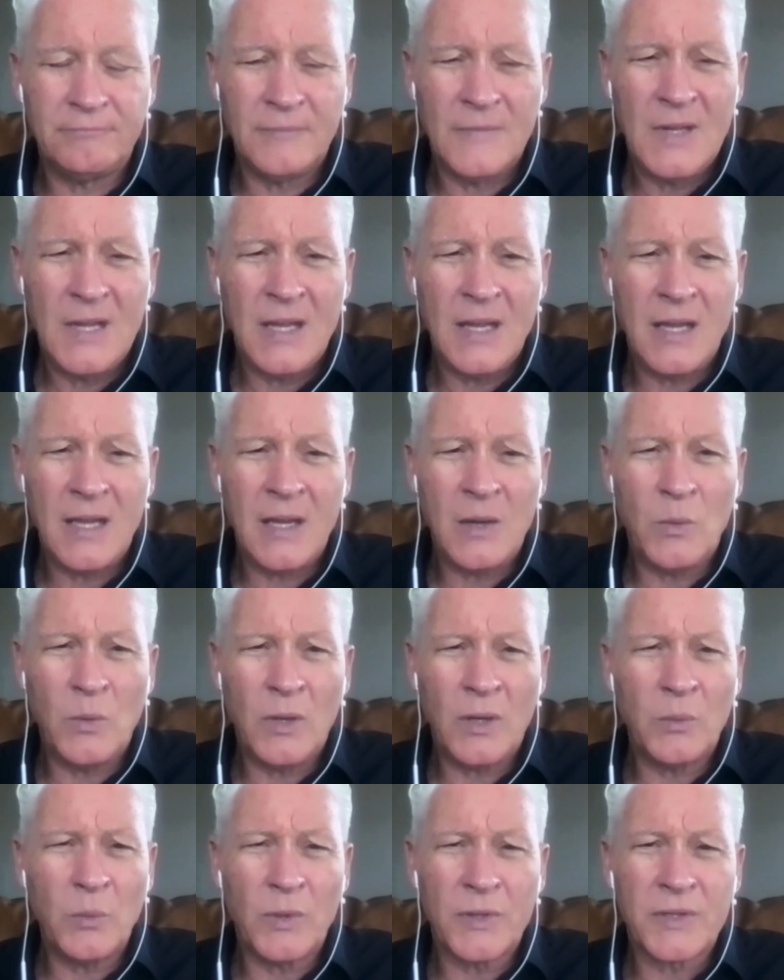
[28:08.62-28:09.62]
Yeah,
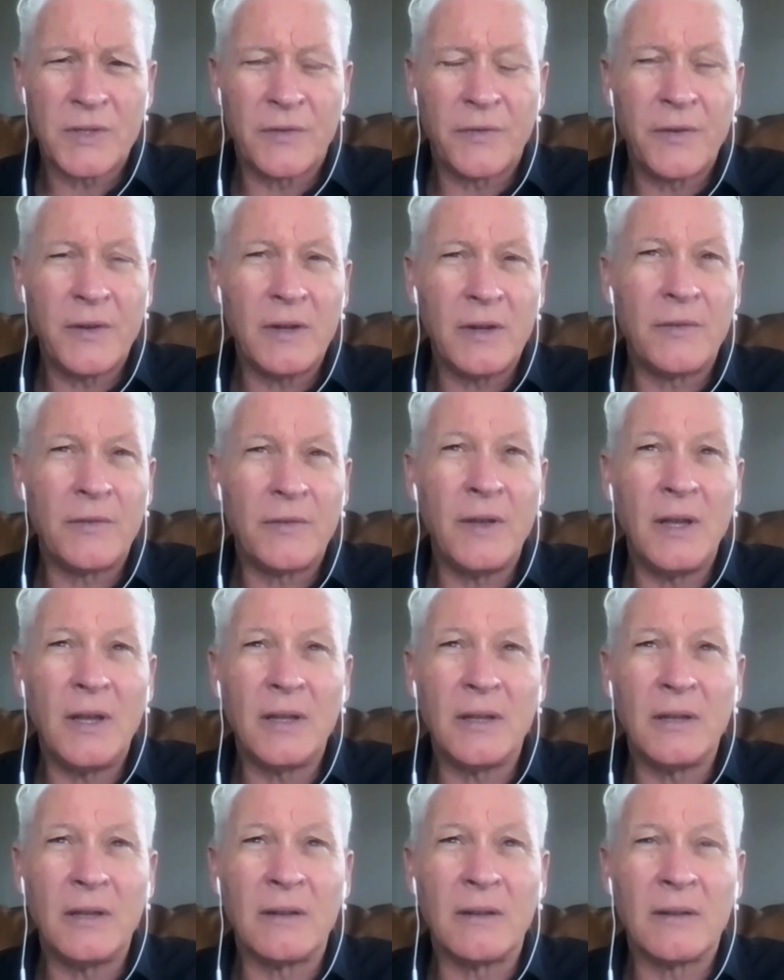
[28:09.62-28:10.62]
one was a fear of
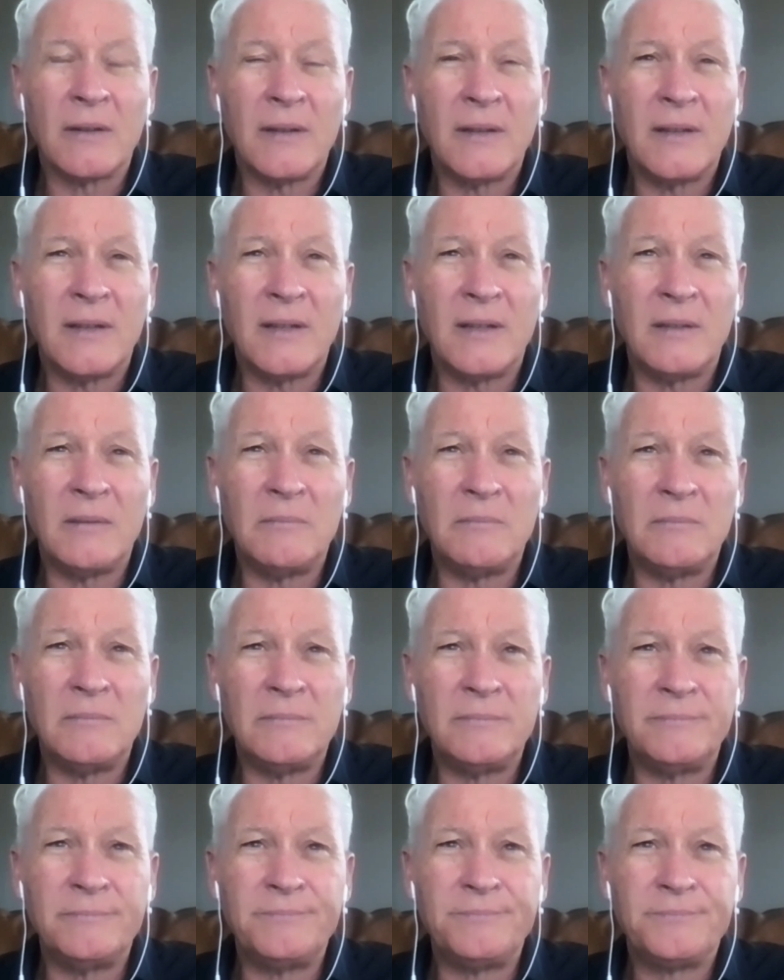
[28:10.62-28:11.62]
failure.
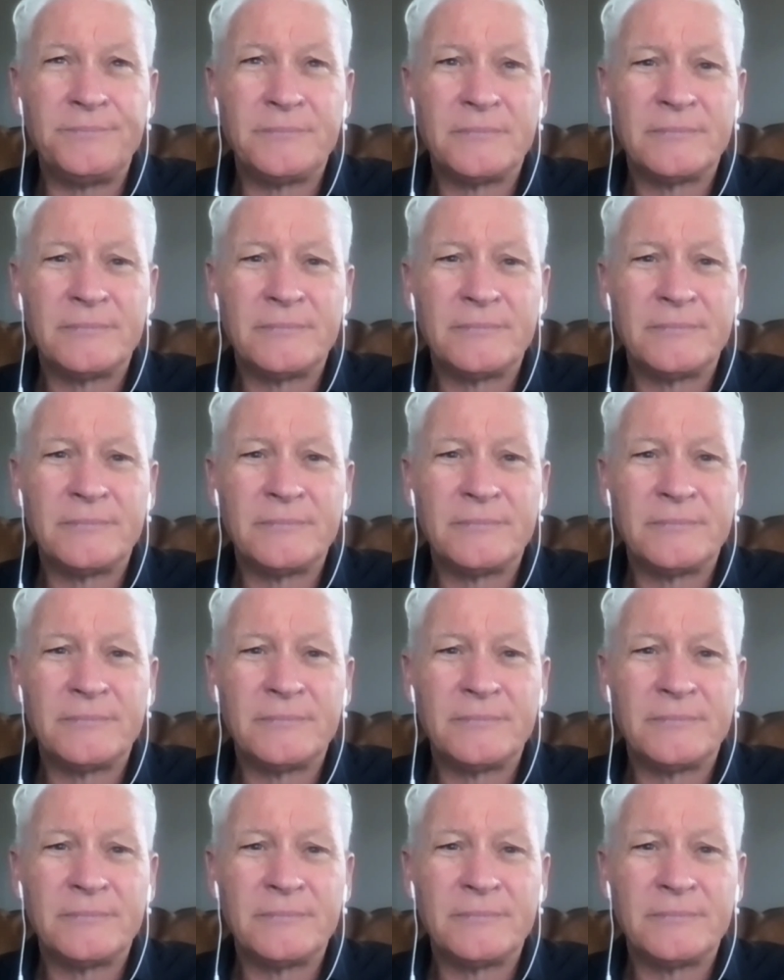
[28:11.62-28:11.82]
I